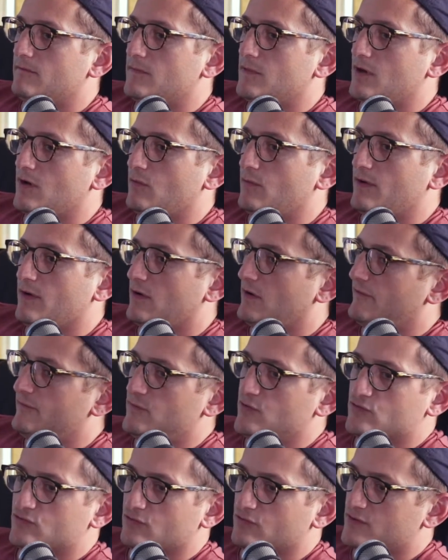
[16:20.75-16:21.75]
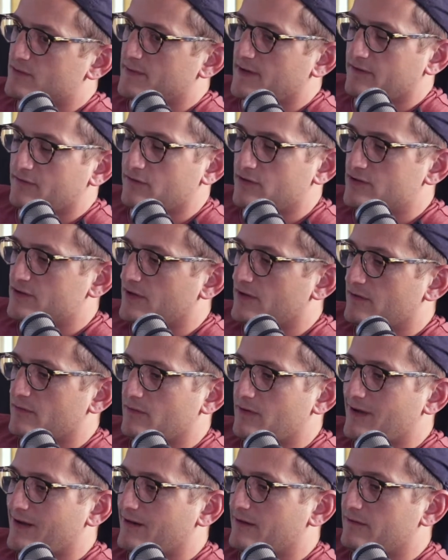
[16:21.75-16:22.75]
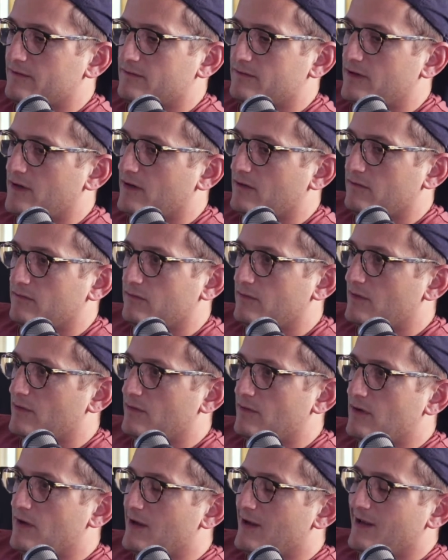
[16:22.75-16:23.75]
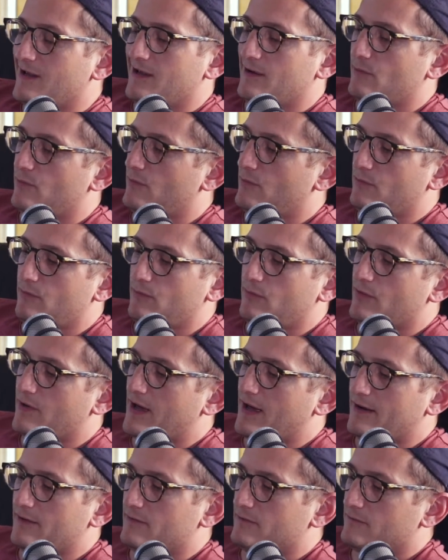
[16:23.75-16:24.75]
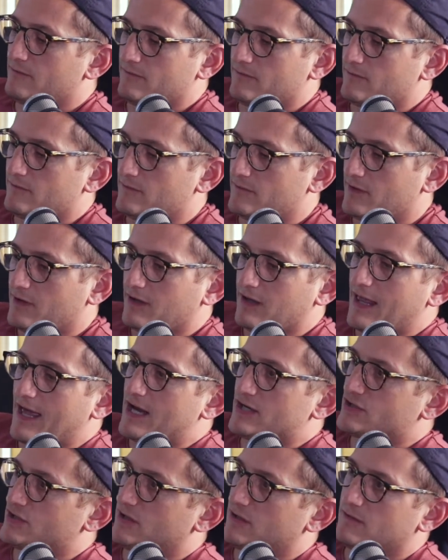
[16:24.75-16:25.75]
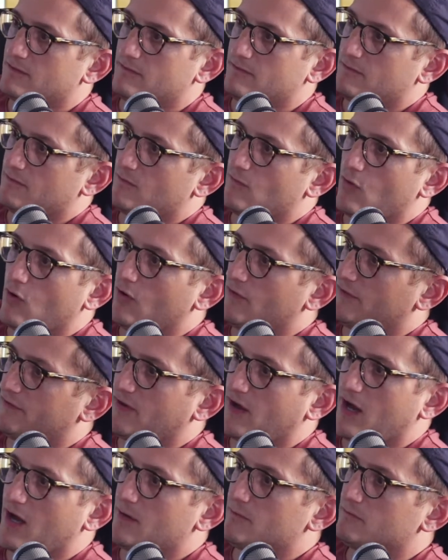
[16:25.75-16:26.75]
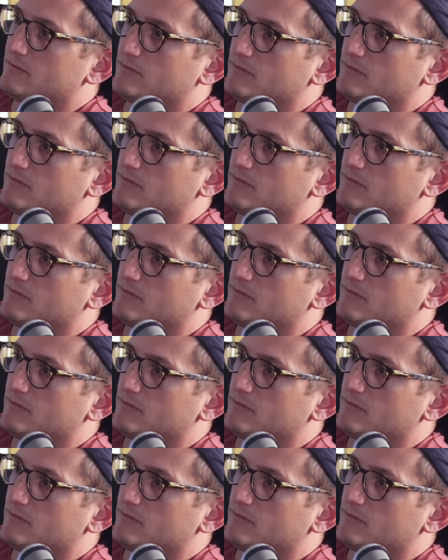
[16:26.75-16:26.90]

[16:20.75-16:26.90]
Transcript: you know, we all have mutual respect for each other. We're not, you know, we're not clashing all the time.